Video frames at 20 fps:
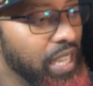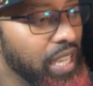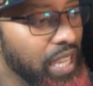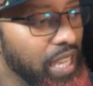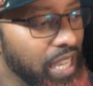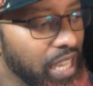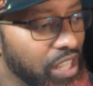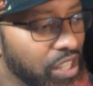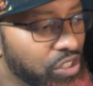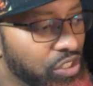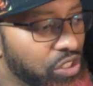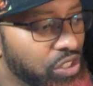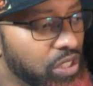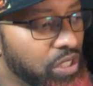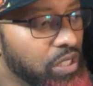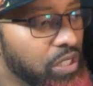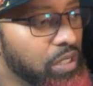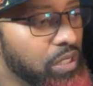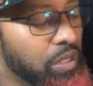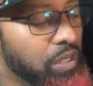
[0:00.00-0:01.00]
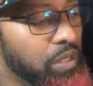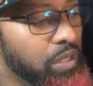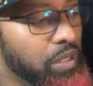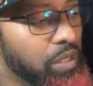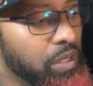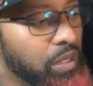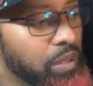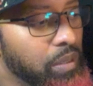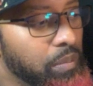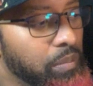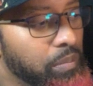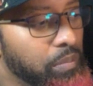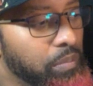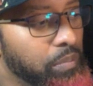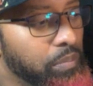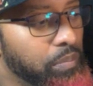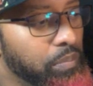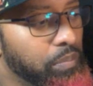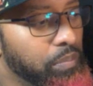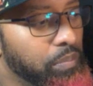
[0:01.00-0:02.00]
Angela
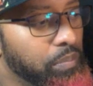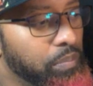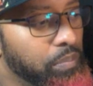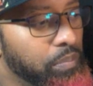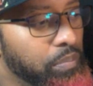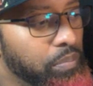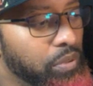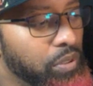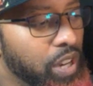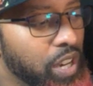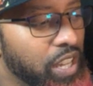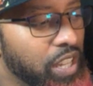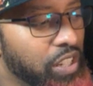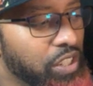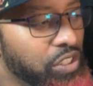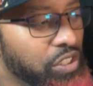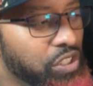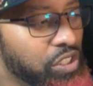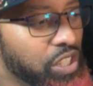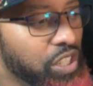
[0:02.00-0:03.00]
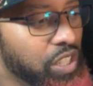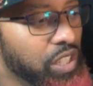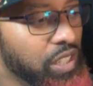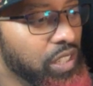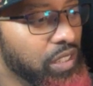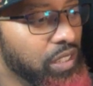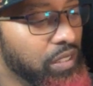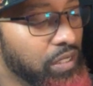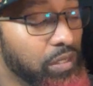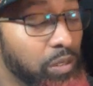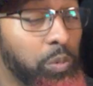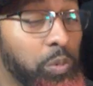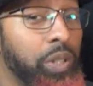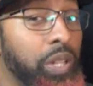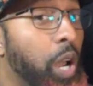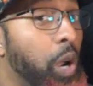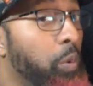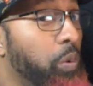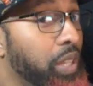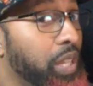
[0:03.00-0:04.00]
Prodigy. And
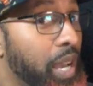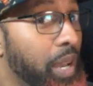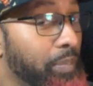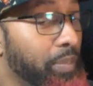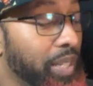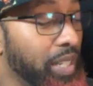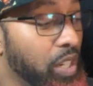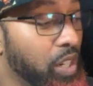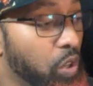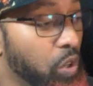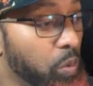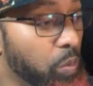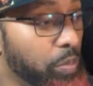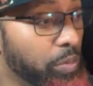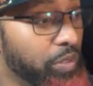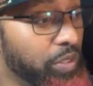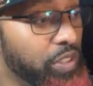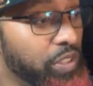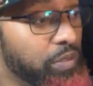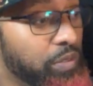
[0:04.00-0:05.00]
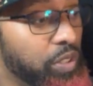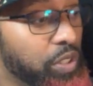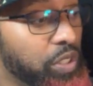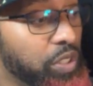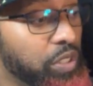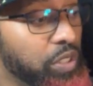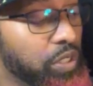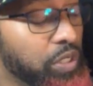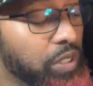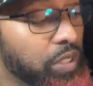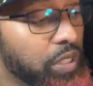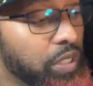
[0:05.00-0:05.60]
now we're copying Hope, which is very good.